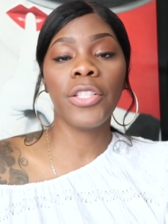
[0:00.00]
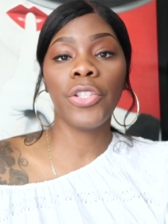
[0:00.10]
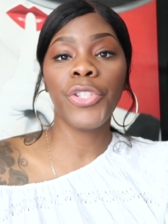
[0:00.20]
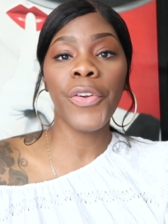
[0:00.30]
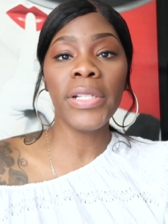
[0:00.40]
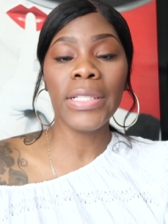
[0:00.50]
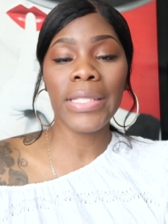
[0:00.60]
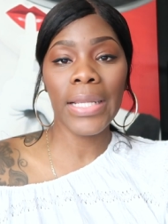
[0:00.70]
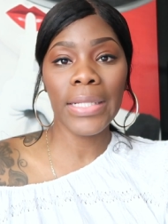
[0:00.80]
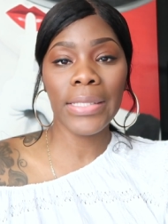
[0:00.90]
So during the
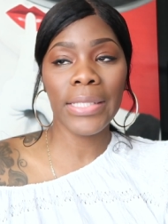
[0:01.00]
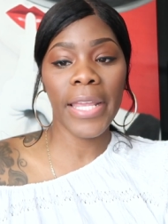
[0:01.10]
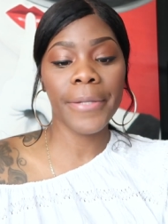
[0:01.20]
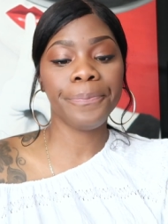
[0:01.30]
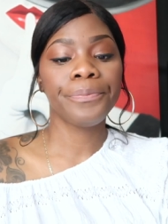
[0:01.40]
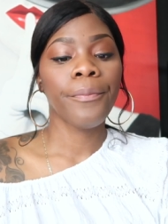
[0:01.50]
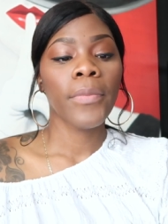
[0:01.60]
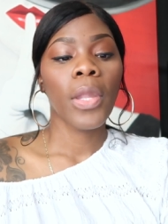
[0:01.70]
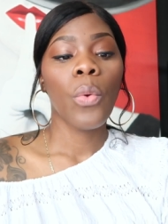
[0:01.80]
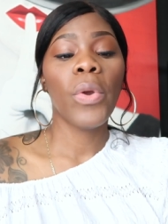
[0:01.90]
second set,
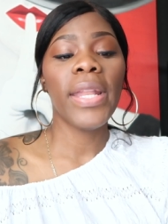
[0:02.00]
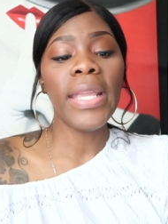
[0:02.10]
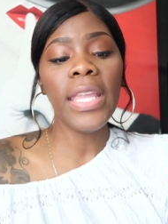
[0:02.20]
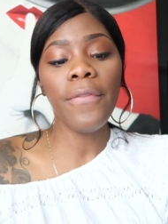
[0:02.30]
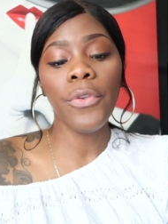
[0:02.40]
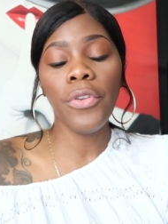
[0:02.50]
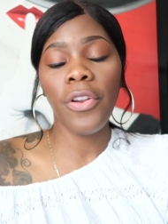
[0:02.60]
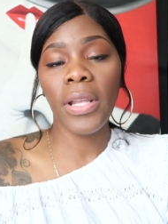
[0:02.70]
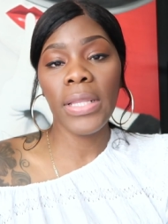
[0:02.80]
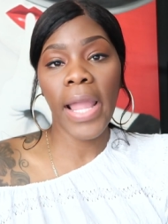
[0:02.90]
when they give you
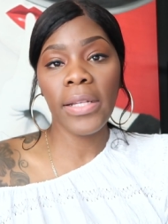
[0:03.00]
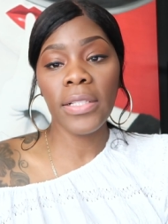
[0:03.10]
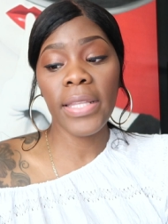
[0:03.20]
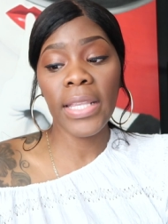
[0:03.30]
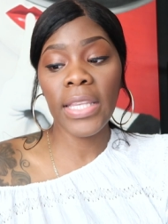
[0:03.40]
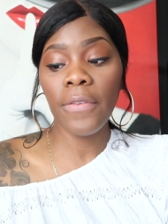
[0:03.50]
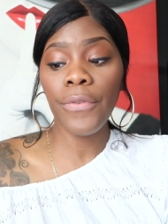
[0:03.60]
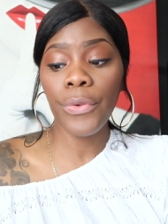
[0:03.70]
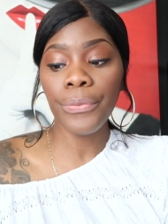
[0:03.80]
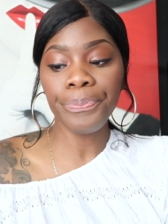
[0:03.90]
your aligners, they
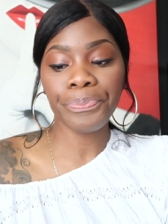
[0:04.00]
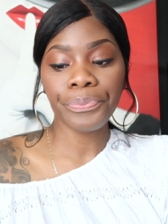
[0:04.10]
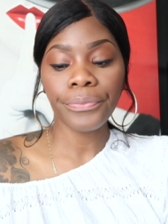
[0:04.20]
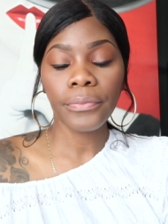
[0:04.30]
give you